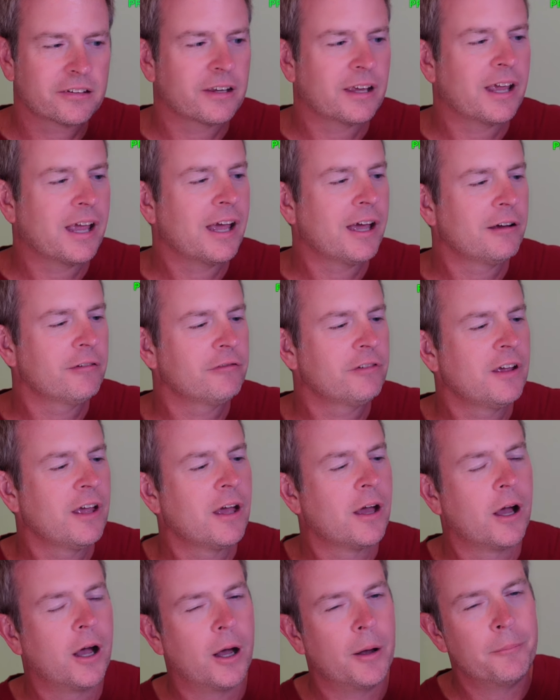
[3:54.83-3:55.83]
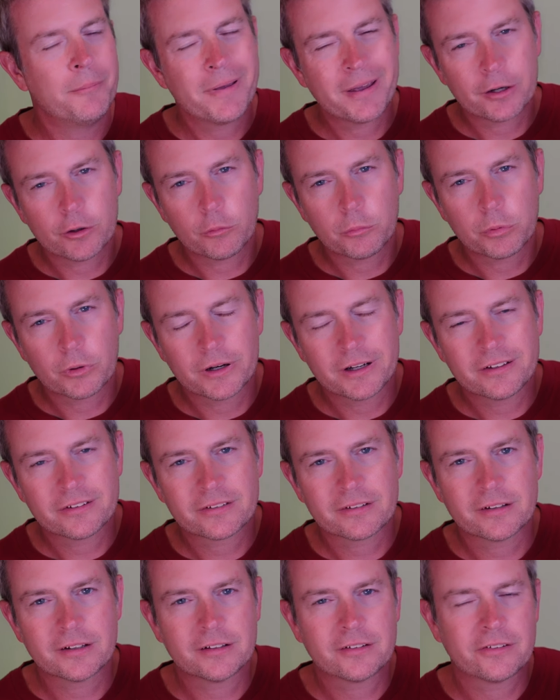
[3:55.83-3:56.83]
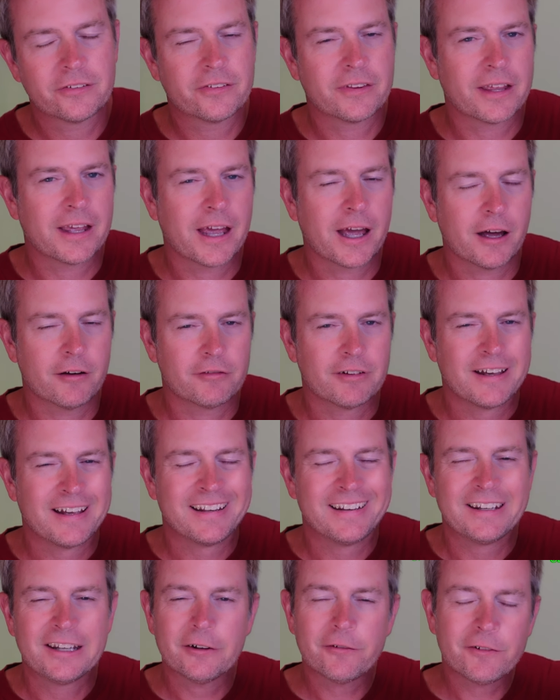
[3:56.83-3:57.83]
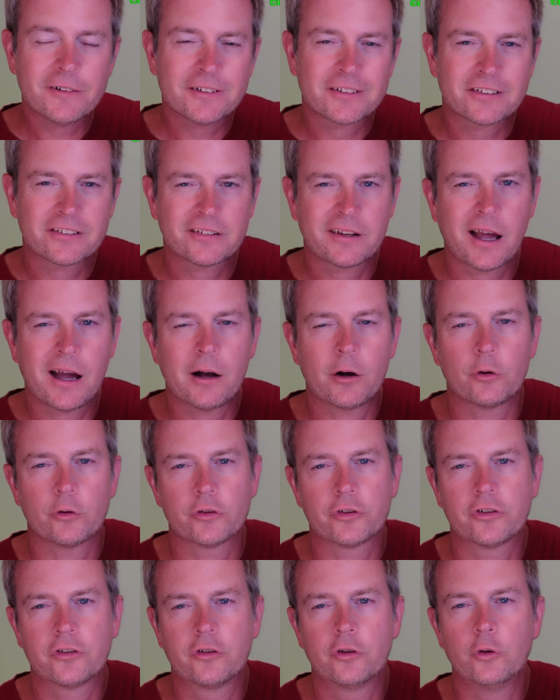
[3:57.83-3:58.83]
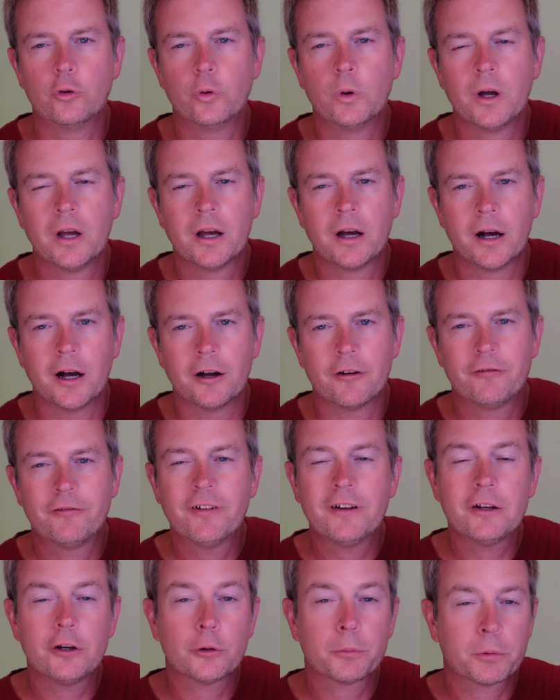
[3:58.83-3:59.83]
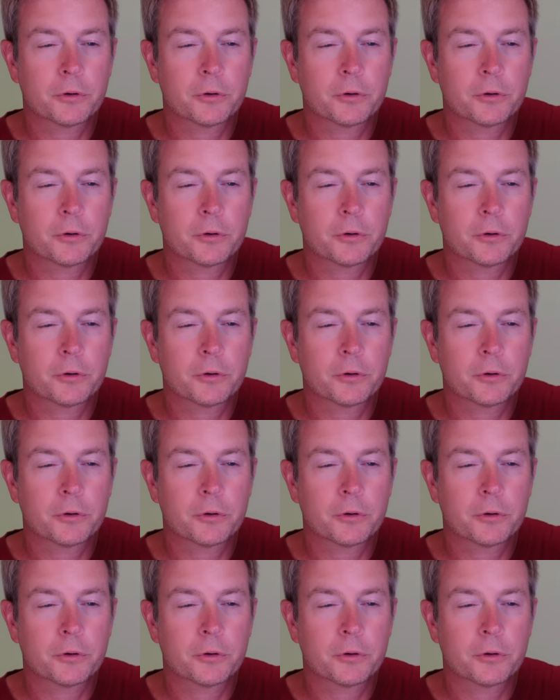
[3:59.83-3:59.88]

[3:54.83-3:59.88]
They have uh, metal bracelets. They have different styles to fit your